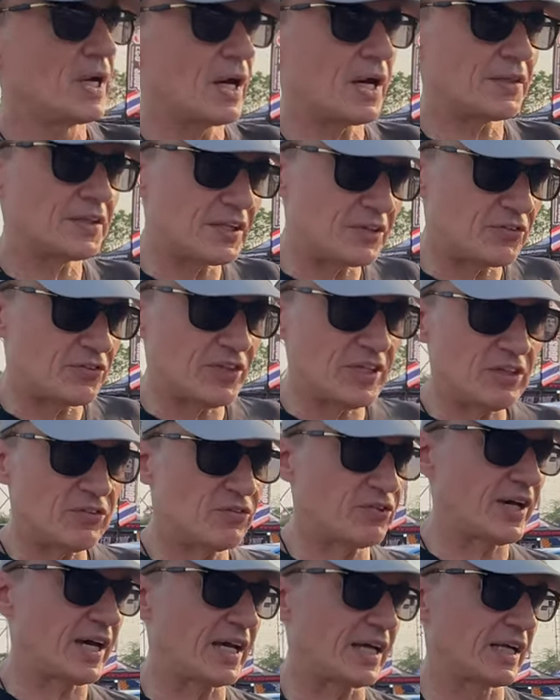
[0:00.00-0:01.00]
and the
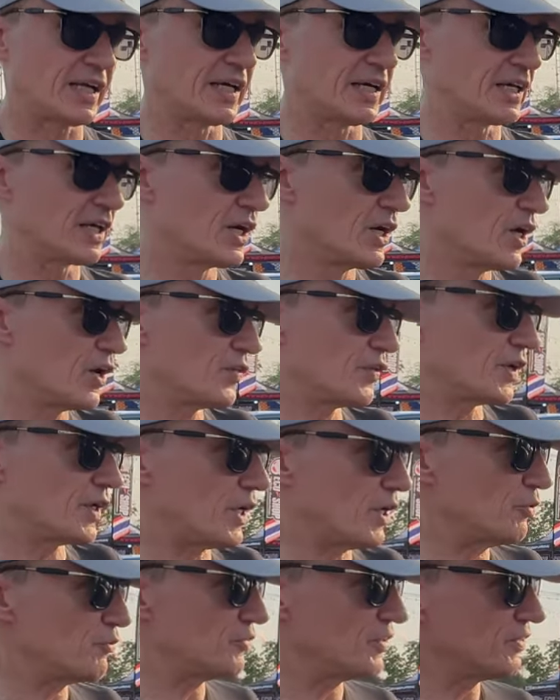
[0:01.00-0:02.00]
detailing that
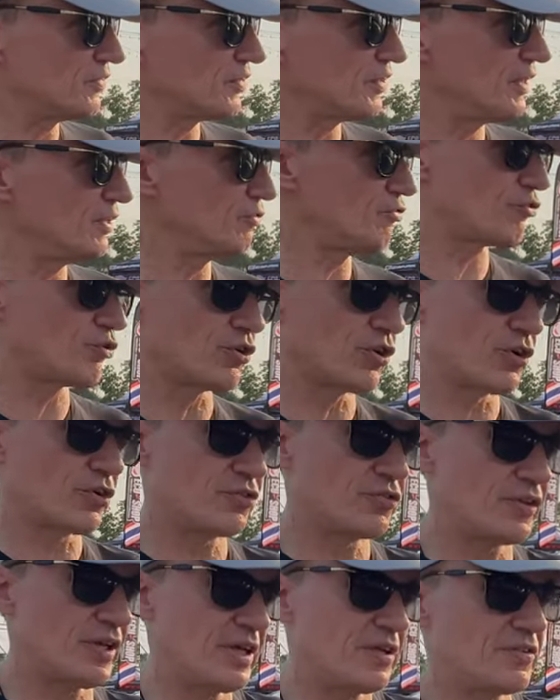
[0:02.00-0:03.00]
goes into these
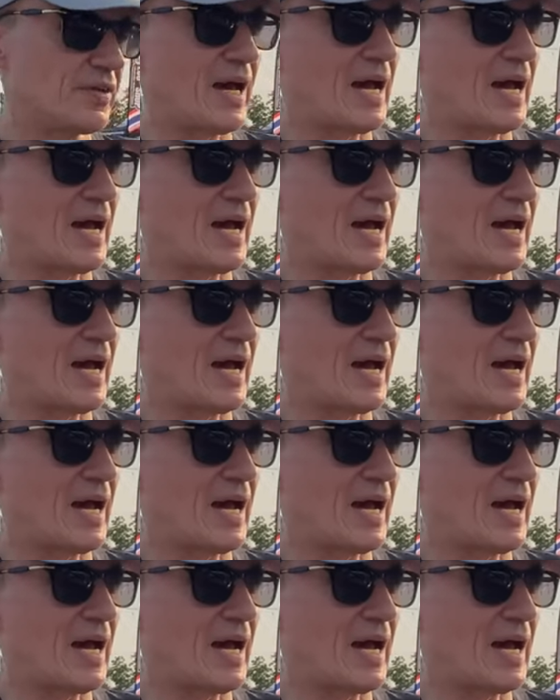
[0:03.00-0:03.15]
trucks is